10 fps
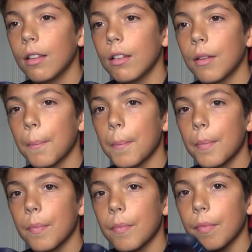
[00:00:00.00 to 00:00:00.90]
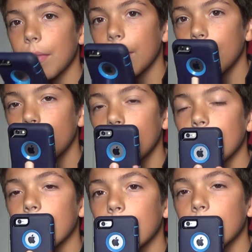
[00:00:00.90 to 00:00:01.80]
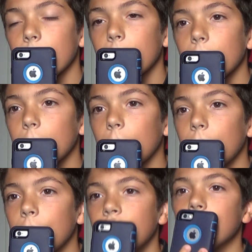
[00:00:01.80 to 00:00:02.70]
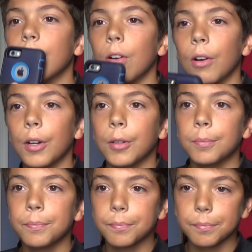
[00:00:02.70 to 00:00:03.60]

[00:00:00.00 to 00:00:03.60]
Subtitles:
Well, I got it from my friend Malcolm.